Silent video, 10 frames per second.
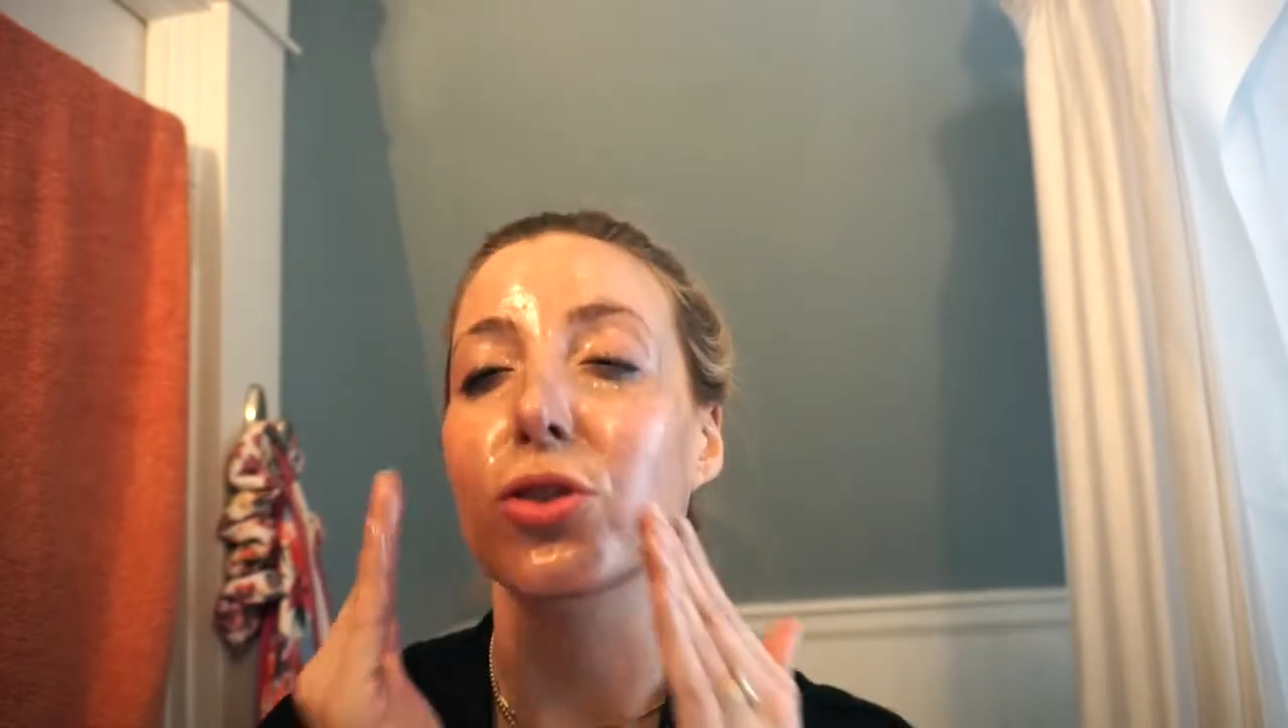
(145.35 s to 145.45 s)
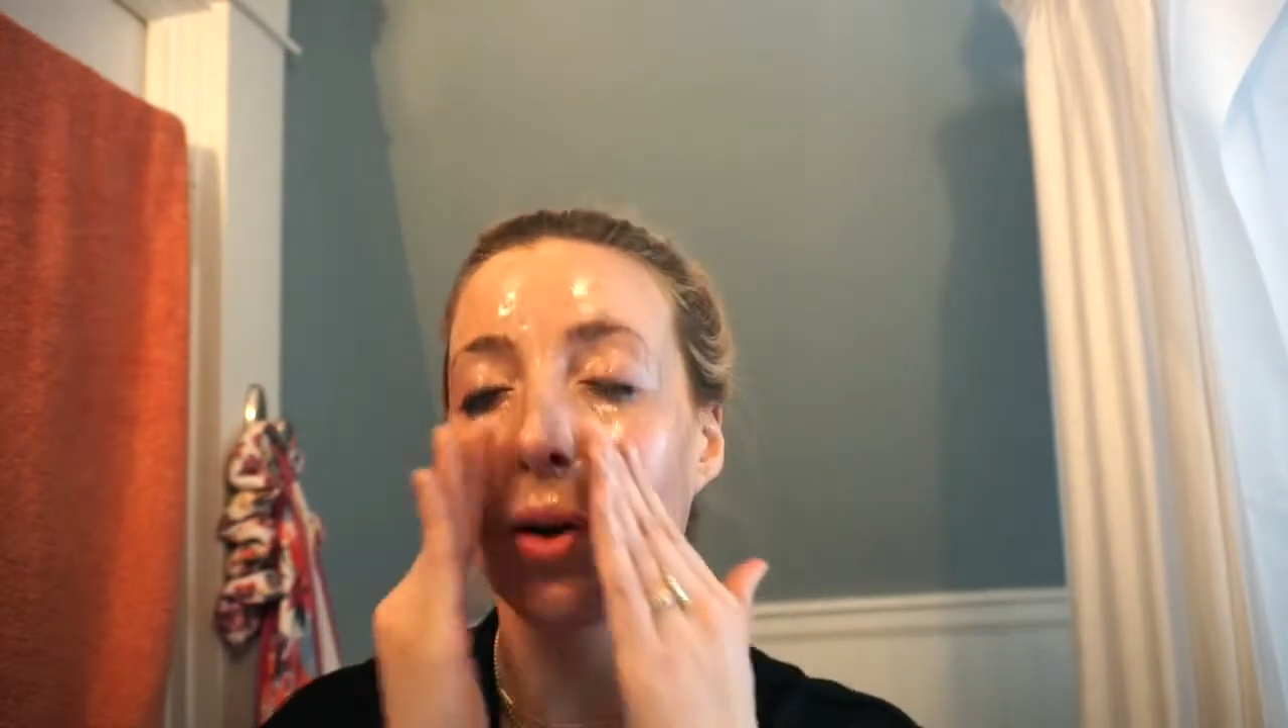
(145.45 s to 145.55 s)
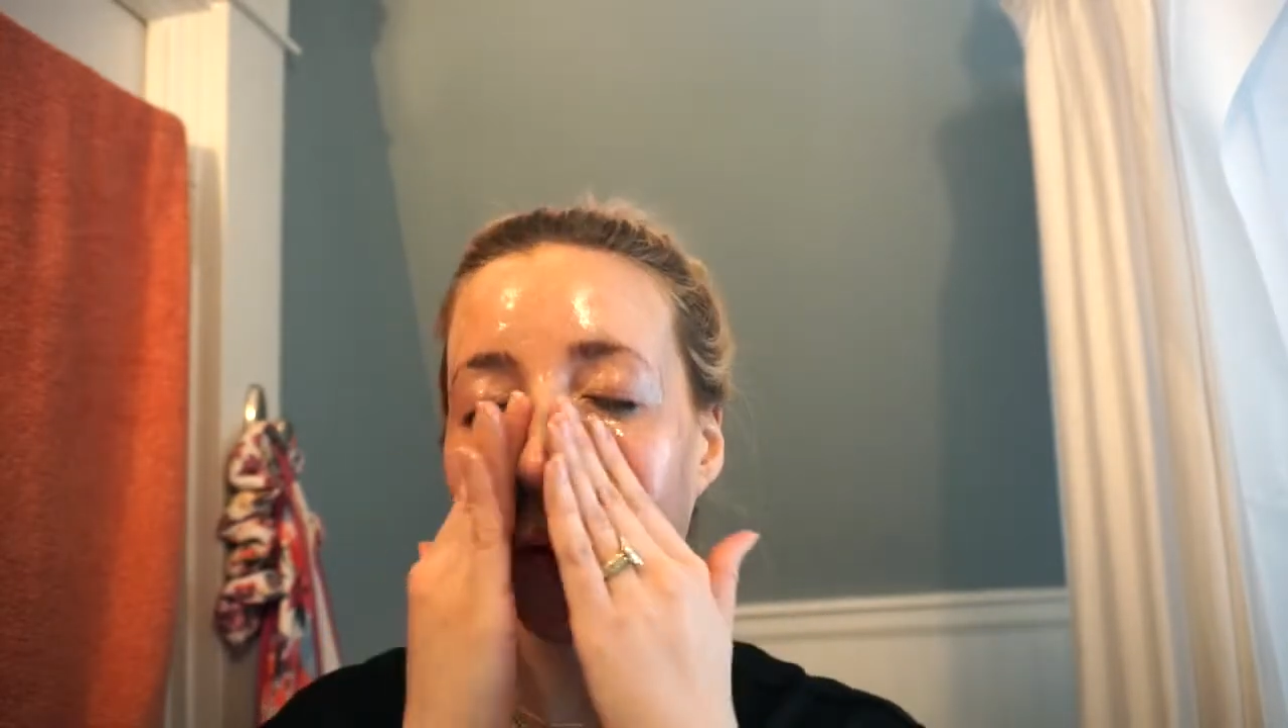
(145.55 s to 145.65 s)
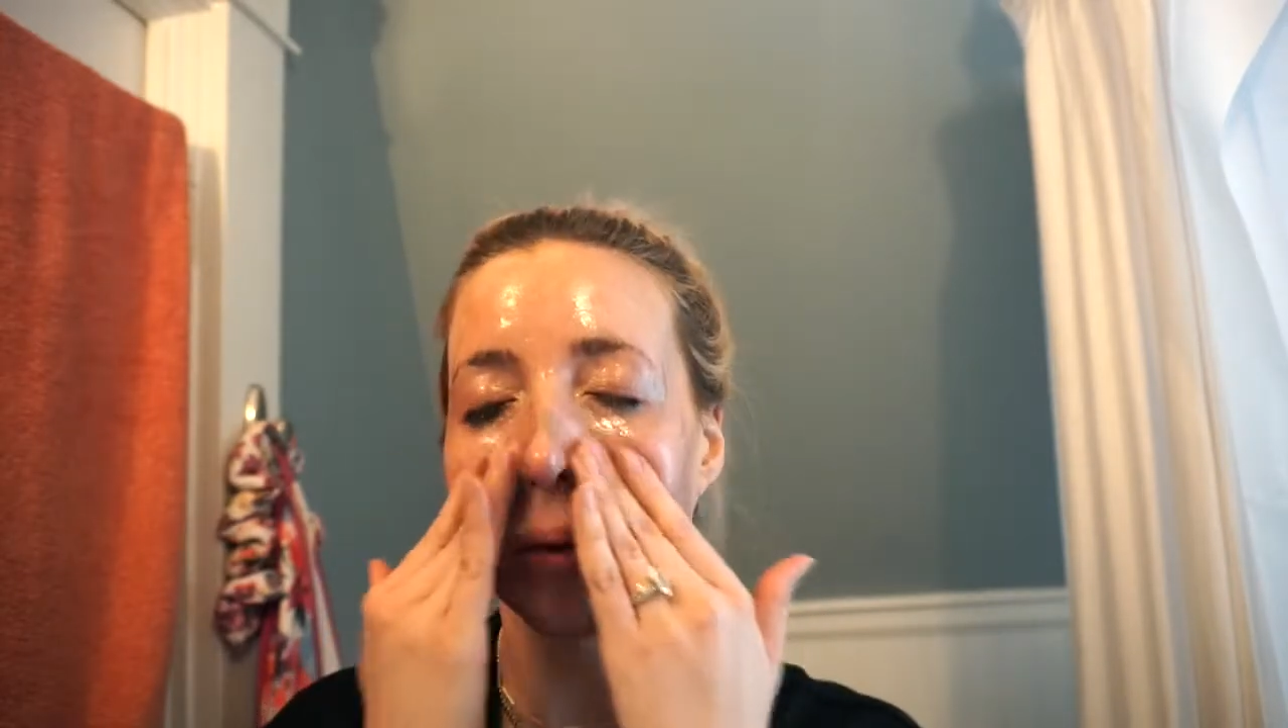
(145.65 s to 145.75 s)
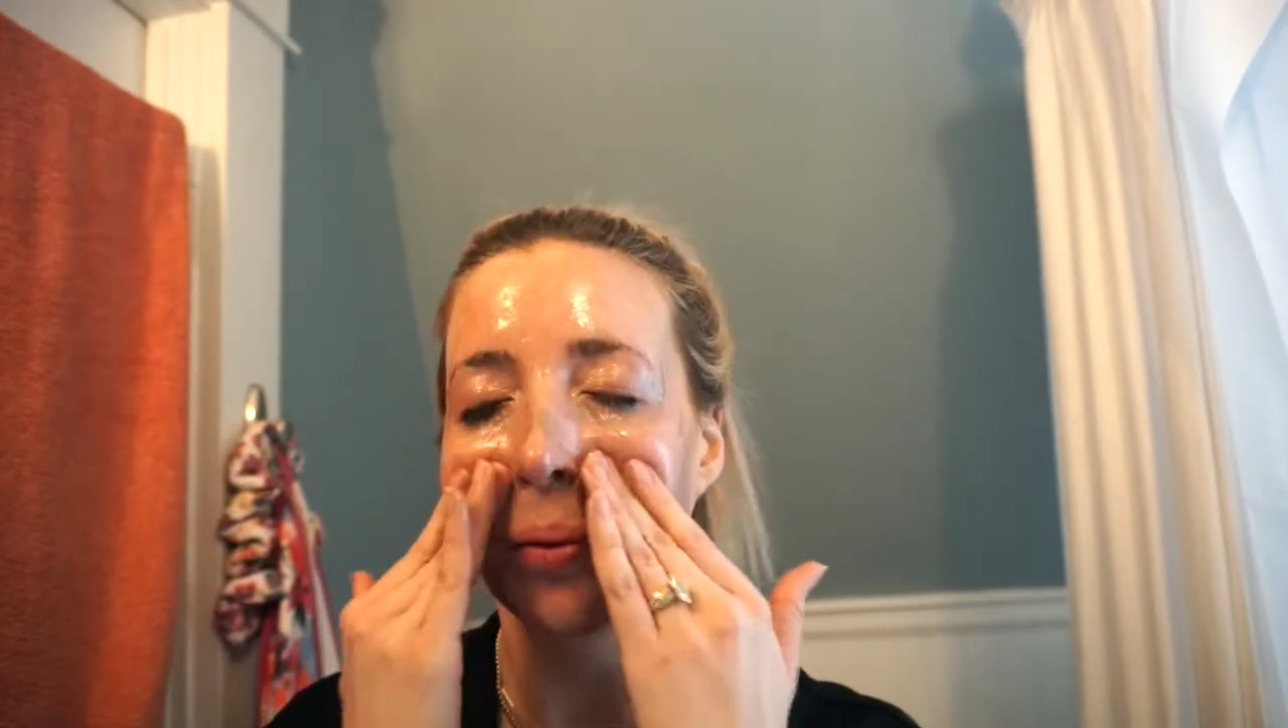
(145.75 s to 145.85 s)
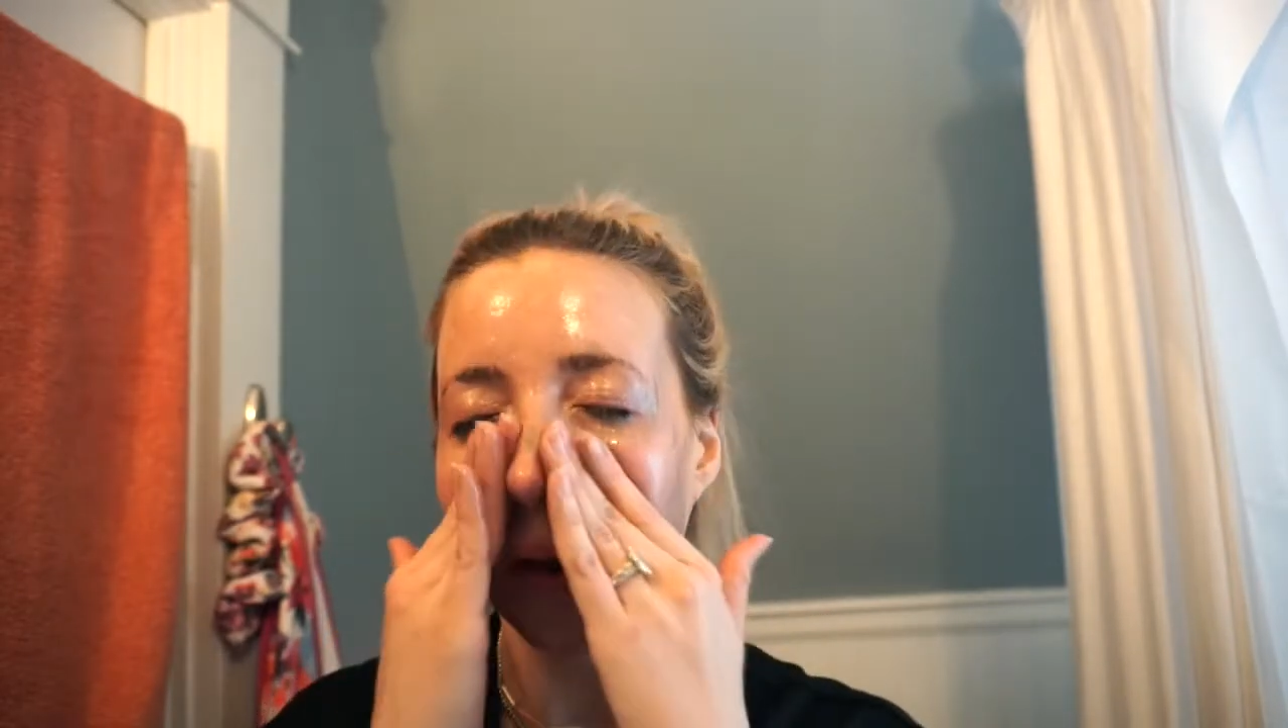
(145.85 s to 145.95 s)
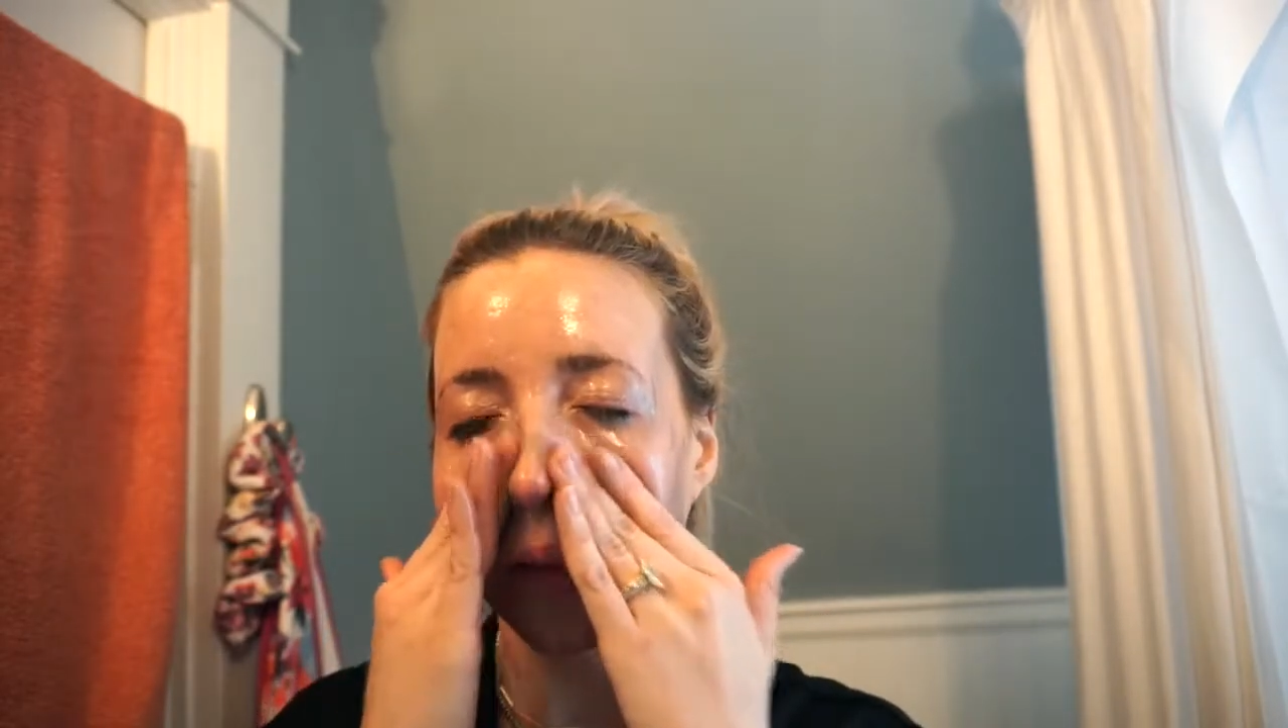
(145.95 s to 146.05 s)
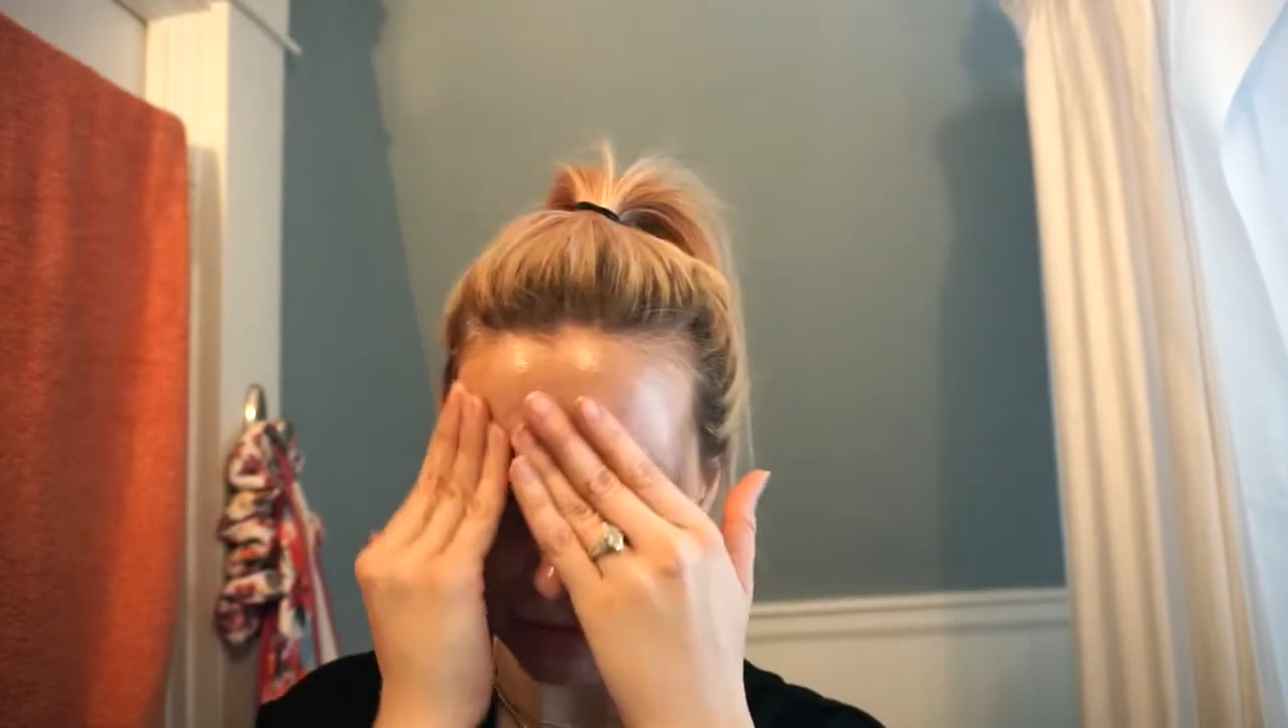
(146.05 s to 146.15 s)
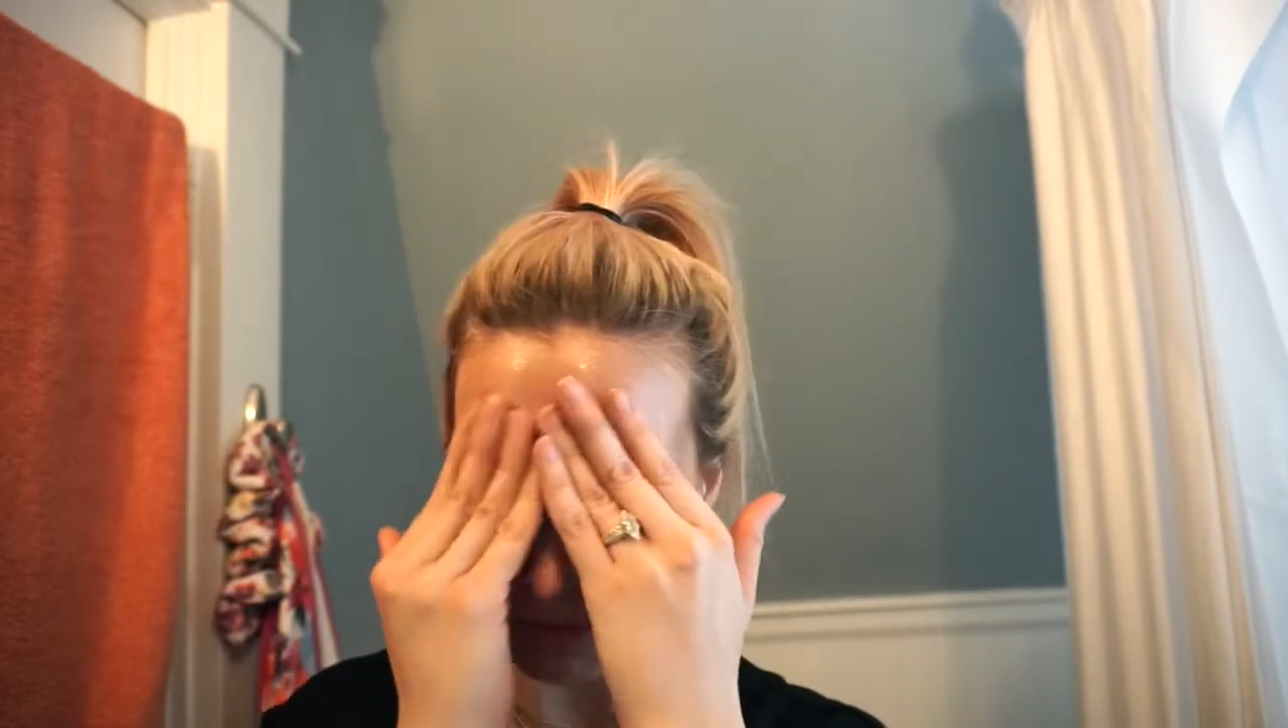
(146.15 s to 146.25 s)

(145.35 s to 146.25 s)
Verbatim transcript: go in with